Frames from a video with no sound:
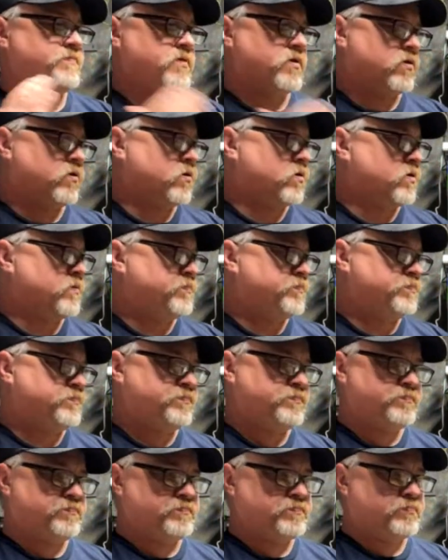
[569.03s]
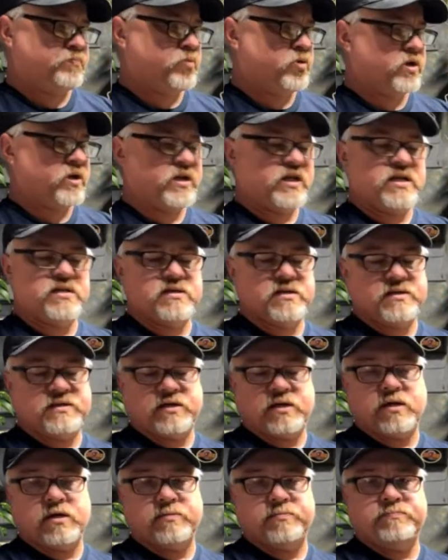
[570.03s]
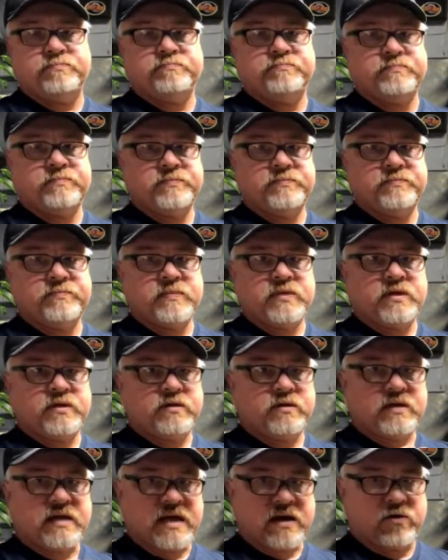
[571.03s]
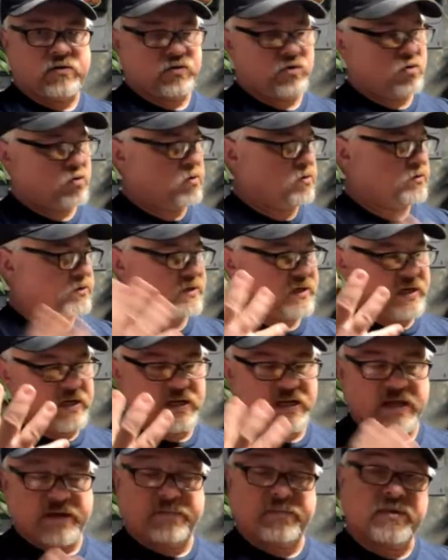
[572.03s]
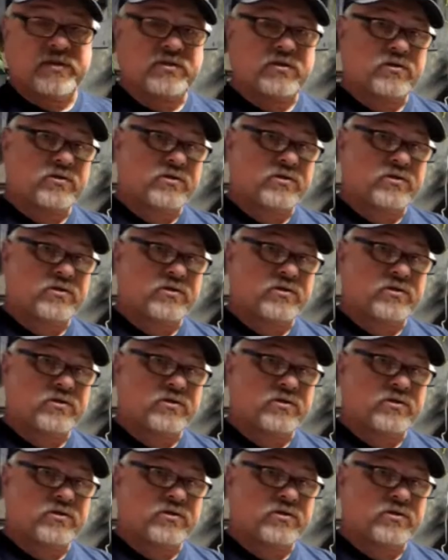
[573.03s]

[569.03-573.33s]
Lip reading: or put it in the tub outdoors and let Mr.